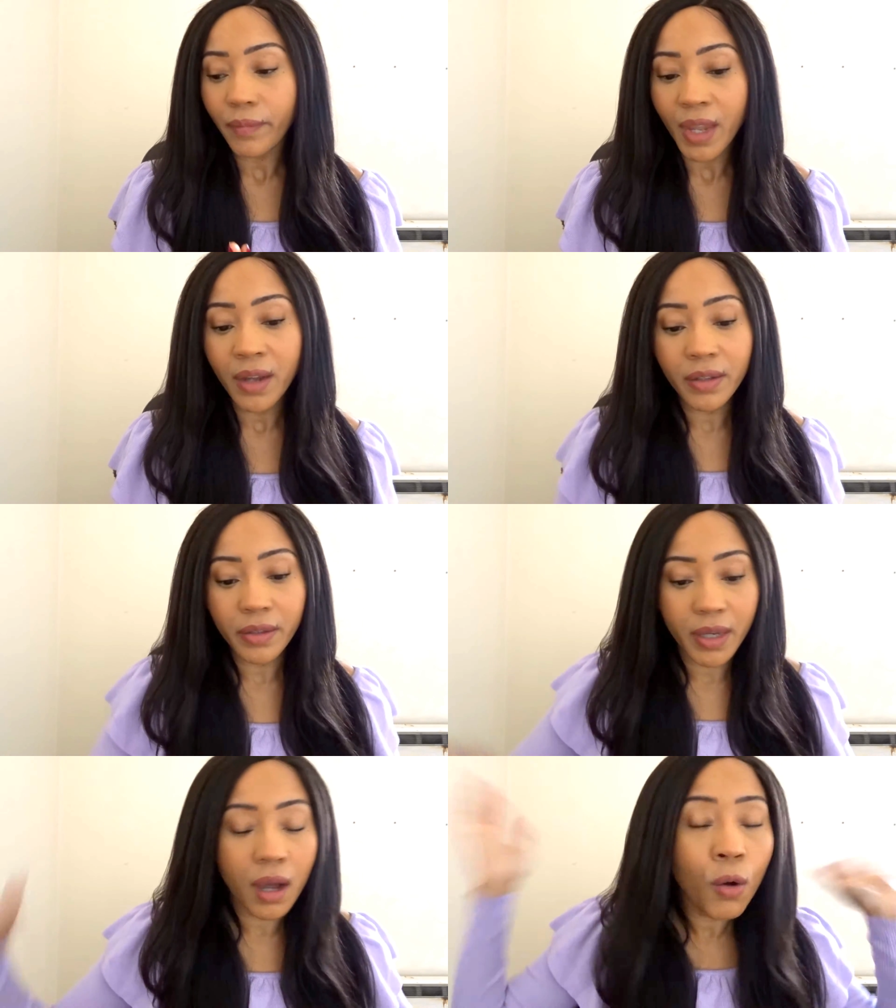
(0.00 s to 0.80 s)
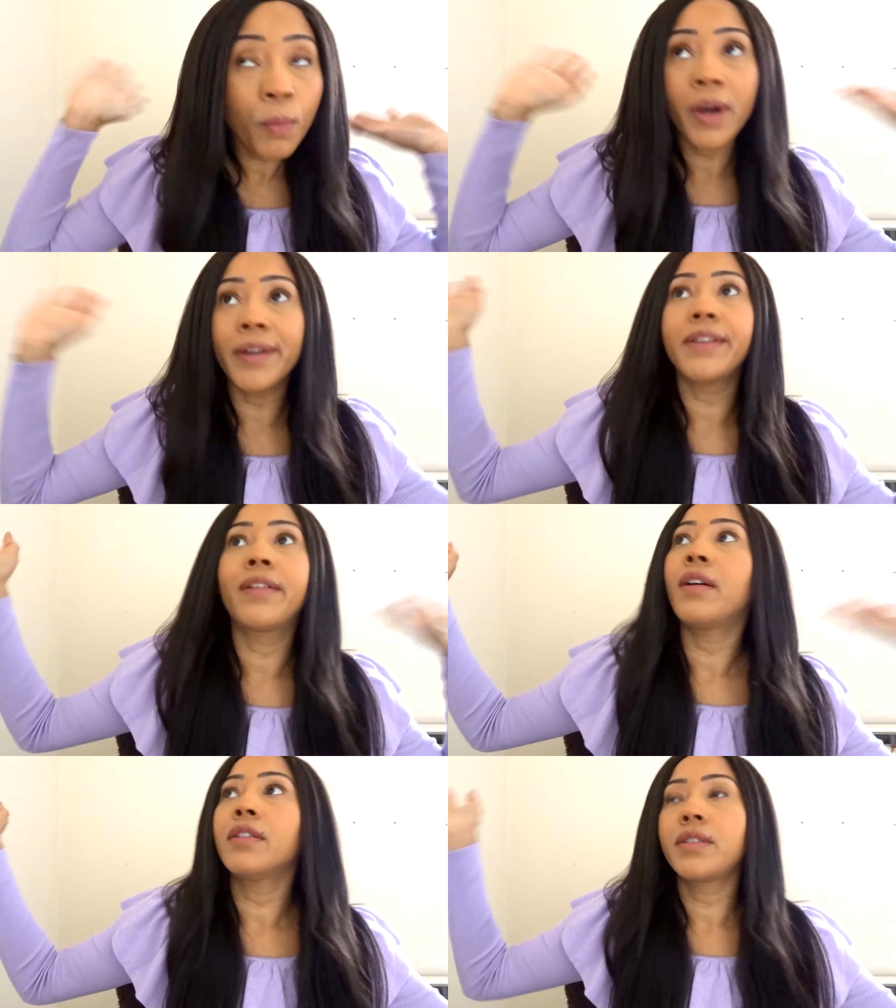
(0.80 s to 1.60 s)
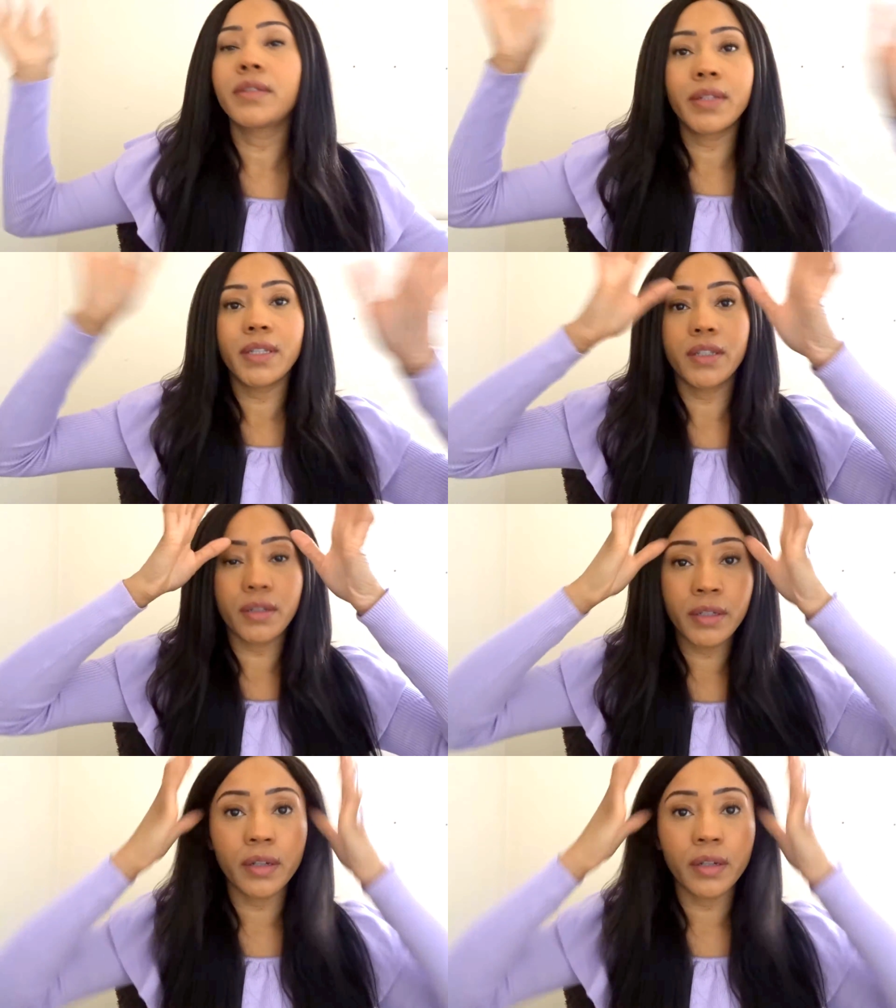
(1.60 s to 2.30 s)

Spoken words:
And you think, oh my God, this is, you